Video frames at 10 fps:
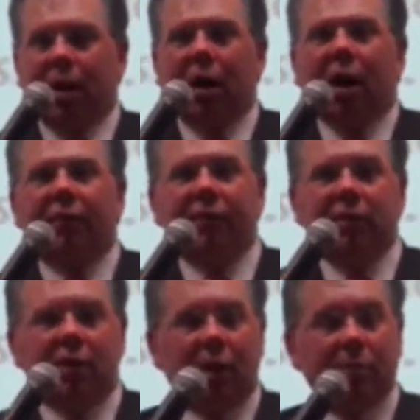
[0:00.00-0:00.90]
And
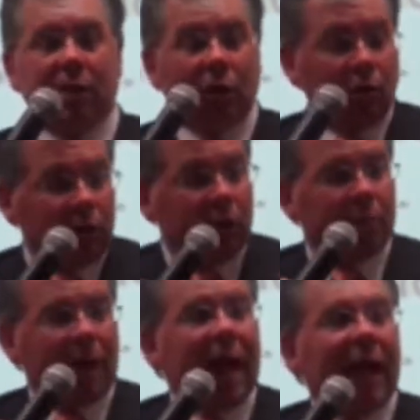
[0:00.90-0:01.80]
oftentimes, now
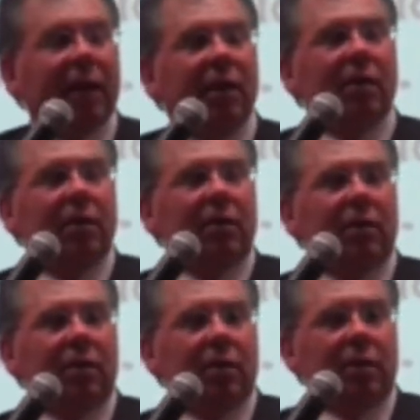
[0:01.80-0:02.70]
looking back,
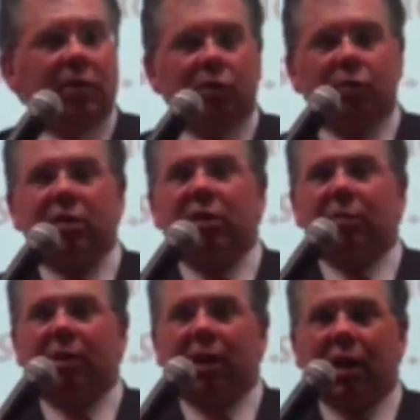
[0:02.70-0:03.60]
this
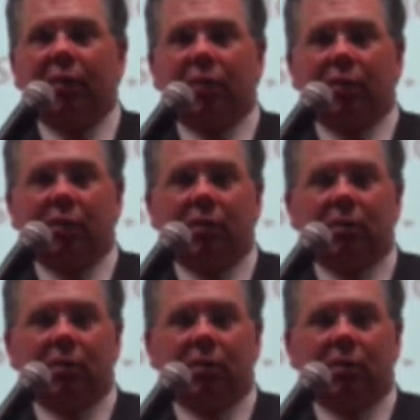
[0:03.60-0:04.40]
risky behavior